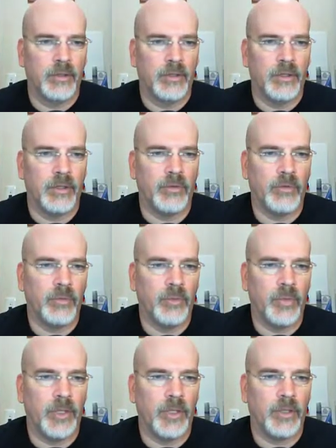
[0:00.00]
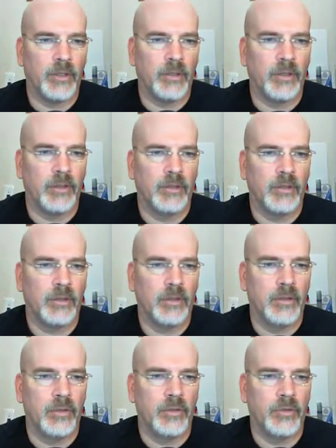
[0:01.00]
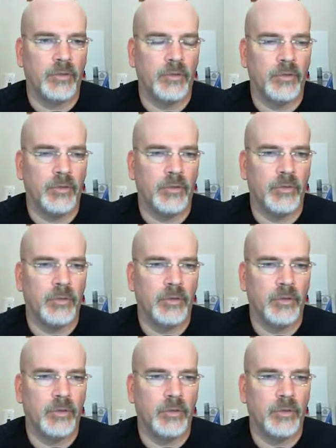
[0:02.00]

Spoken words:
And now we say mock 2